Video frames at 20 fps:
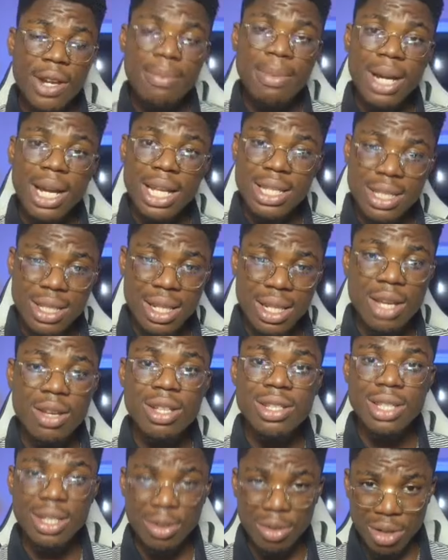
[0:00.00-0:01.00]
marketing now, you're
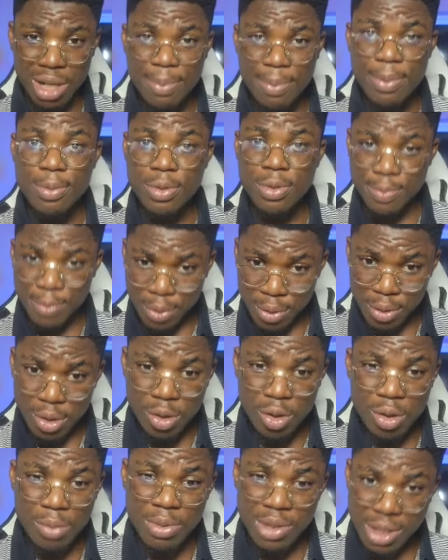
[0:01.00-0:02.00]
selling other people's
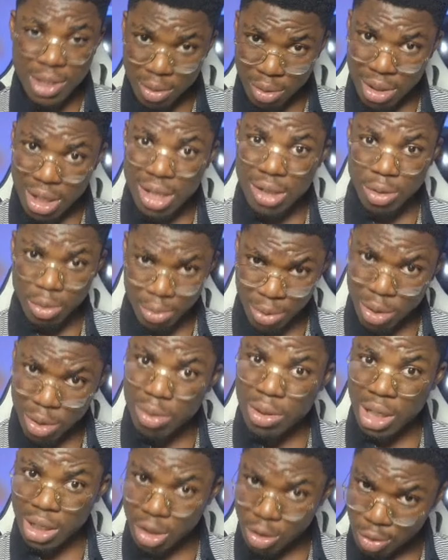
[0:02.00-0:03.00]
product, not be so
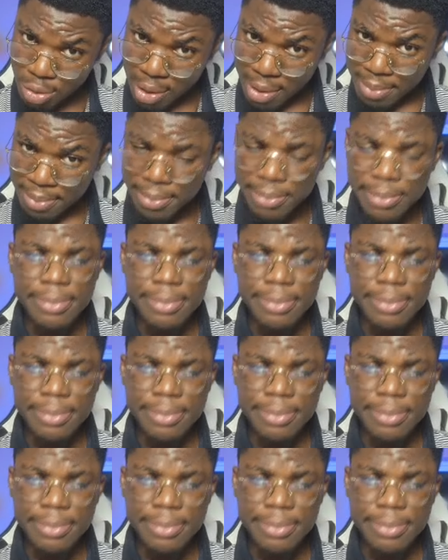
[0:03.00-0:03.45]
na the do am.